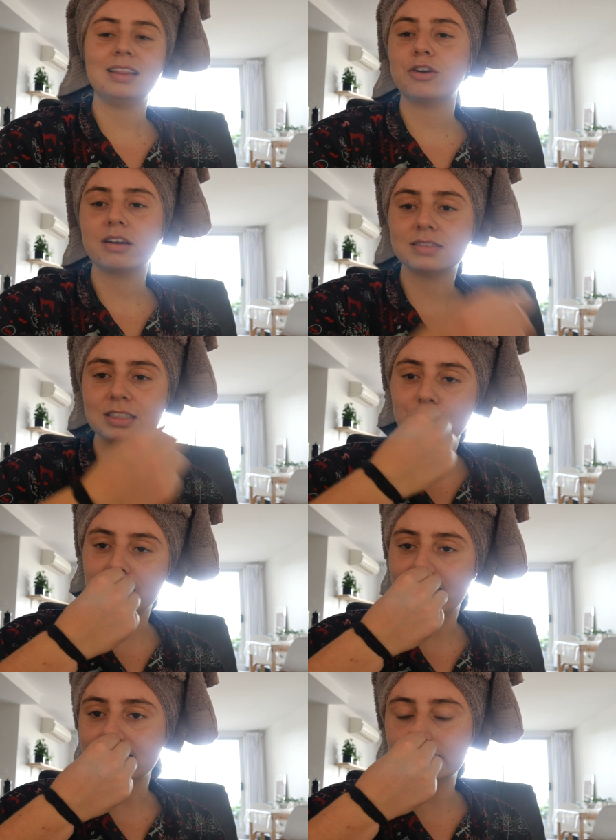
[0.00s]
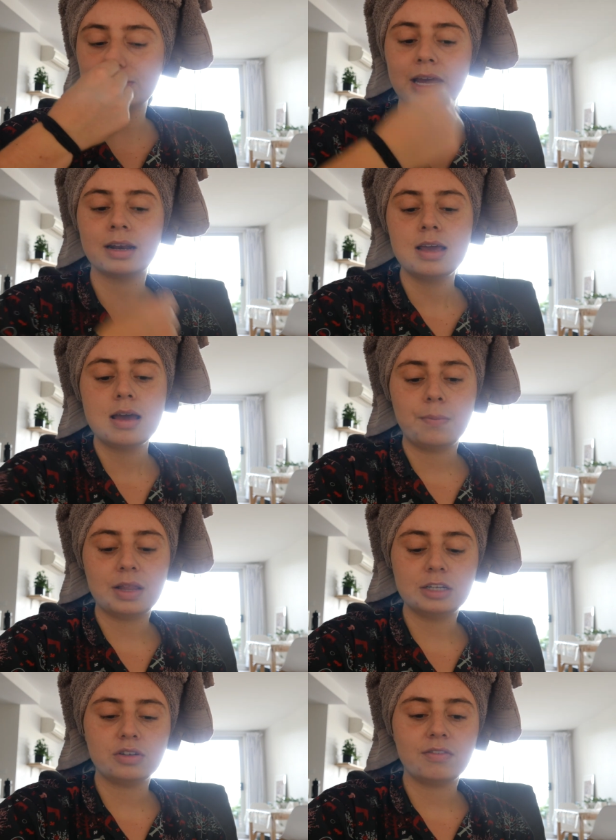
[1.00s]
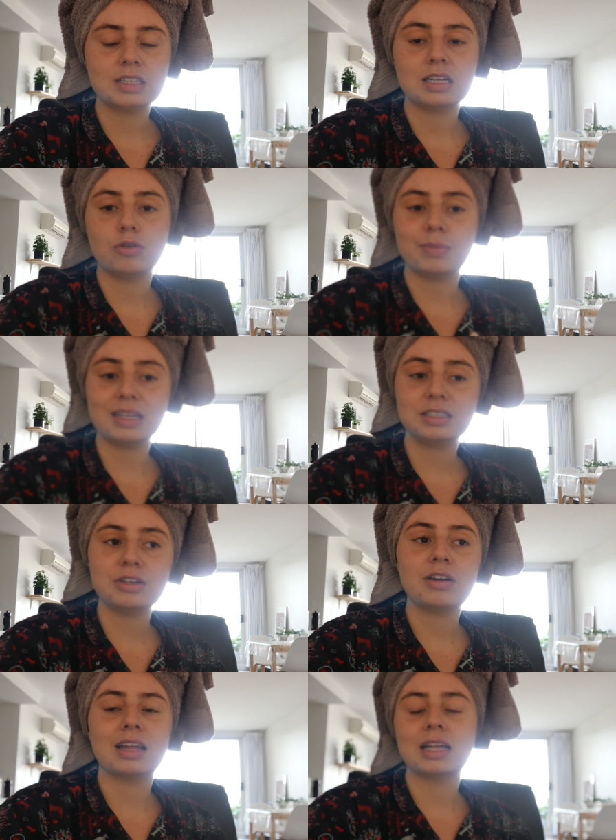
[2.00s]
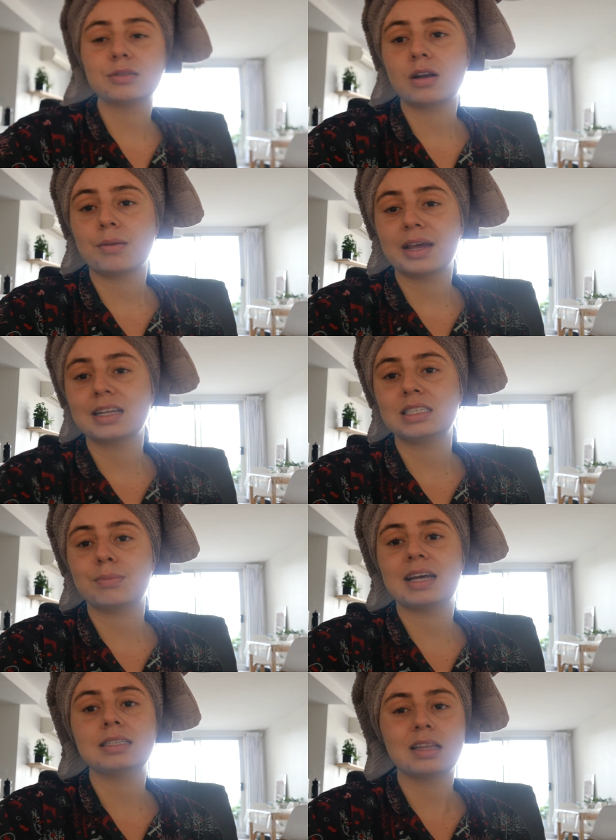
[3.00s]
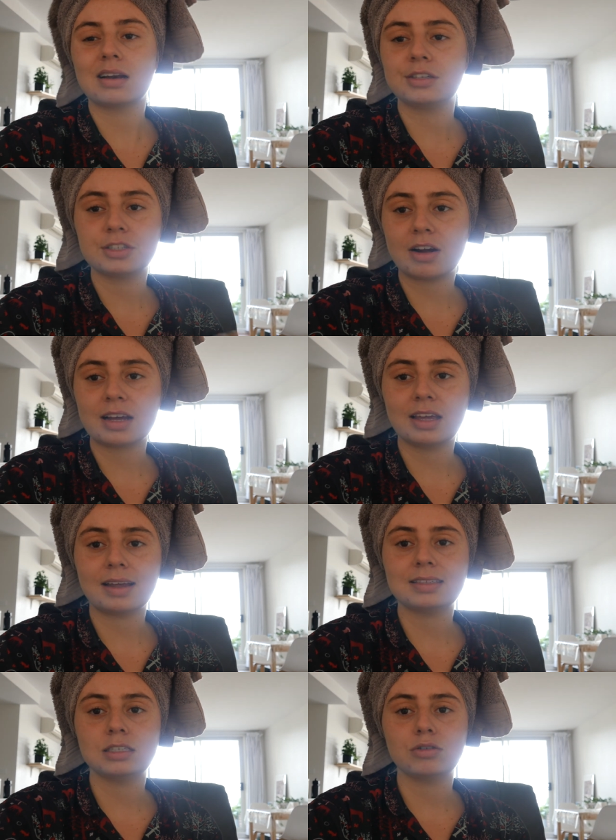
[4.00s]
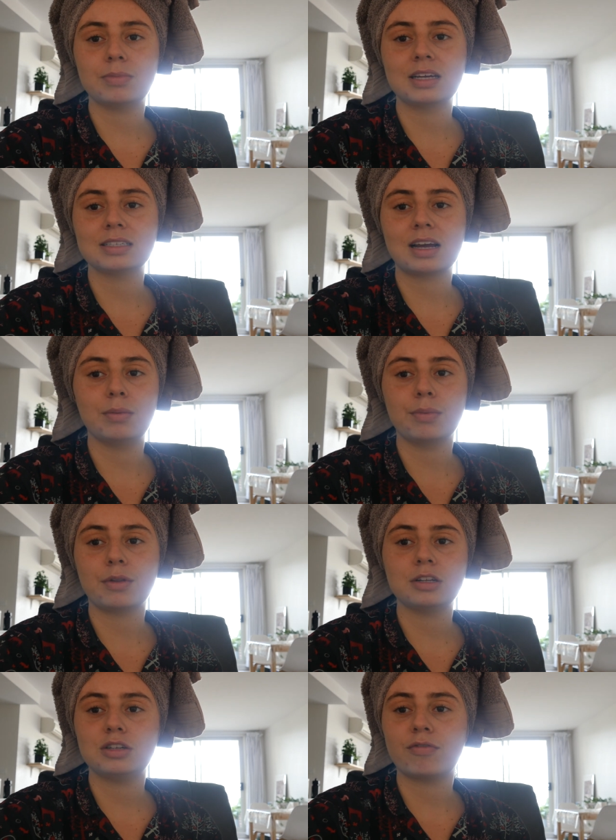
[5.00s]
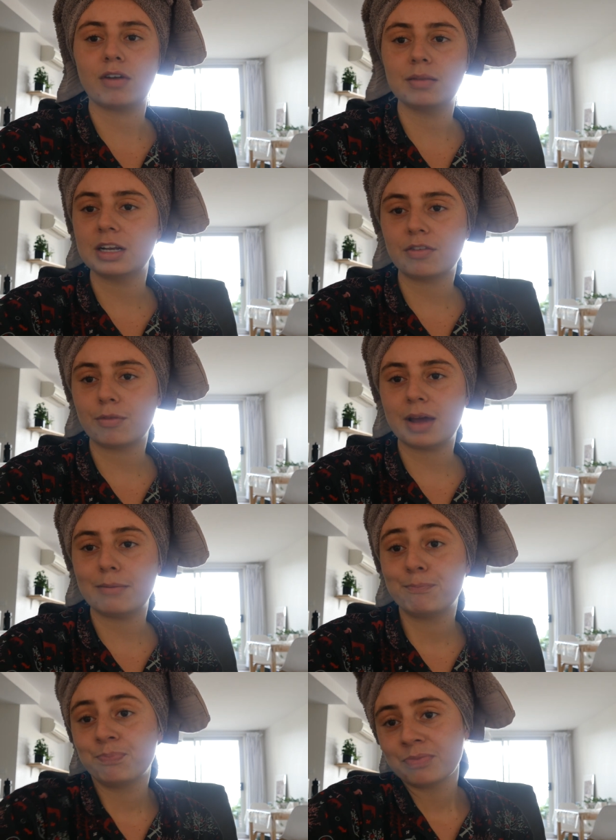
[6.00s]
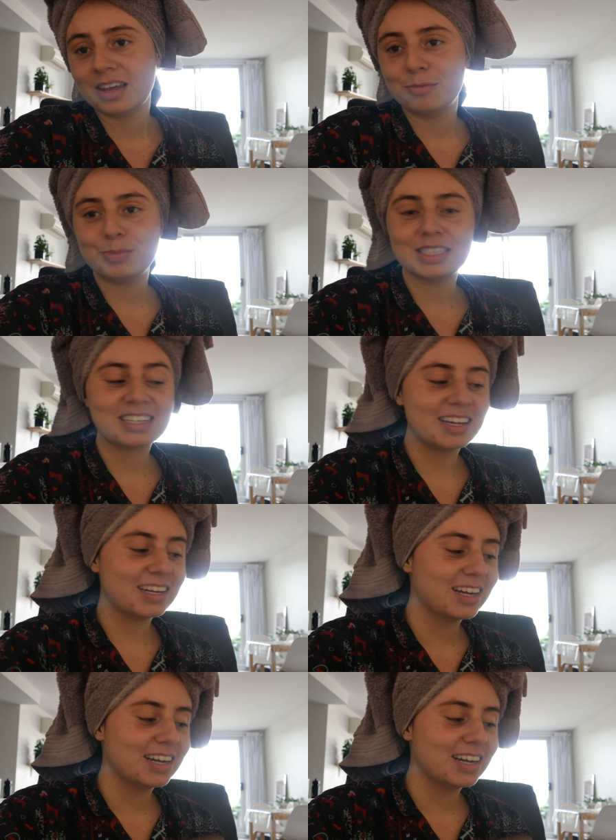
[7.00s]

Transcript: They don't have shakshuka eggs in Spain, but they do have this thing called pisto, and that's what I make as a base, and then I just crack the eggs into it because I can't be bothered to fry them in a different pan, basically.